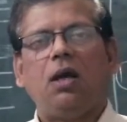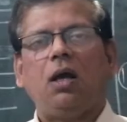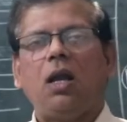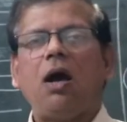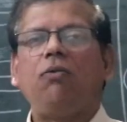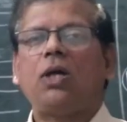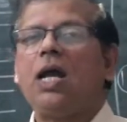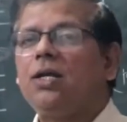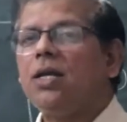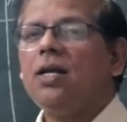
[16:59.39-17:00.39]
Now
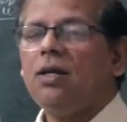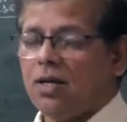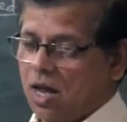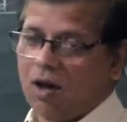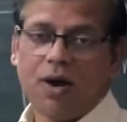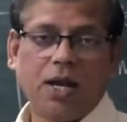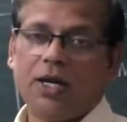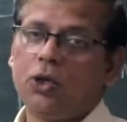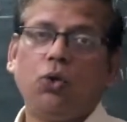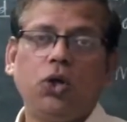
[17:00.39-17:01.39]
title, I have
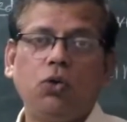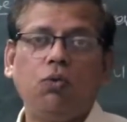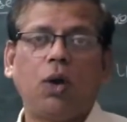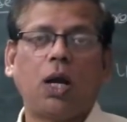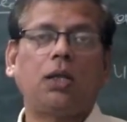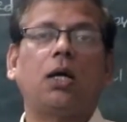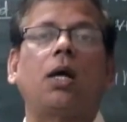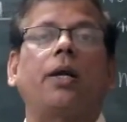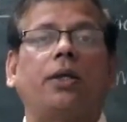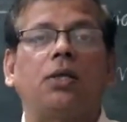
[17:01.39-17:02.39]
already told you what are the
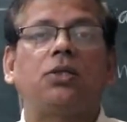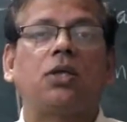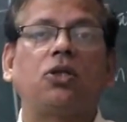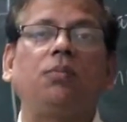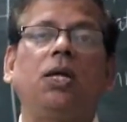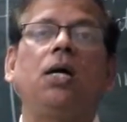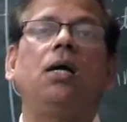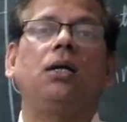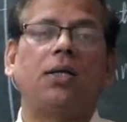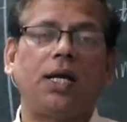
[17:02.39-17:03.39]
characteristics of
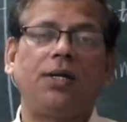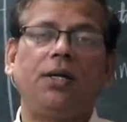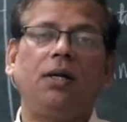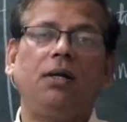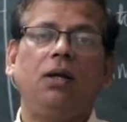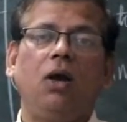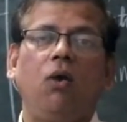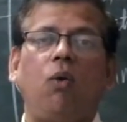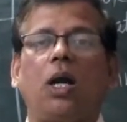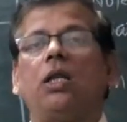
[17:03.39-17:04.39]
the title, what are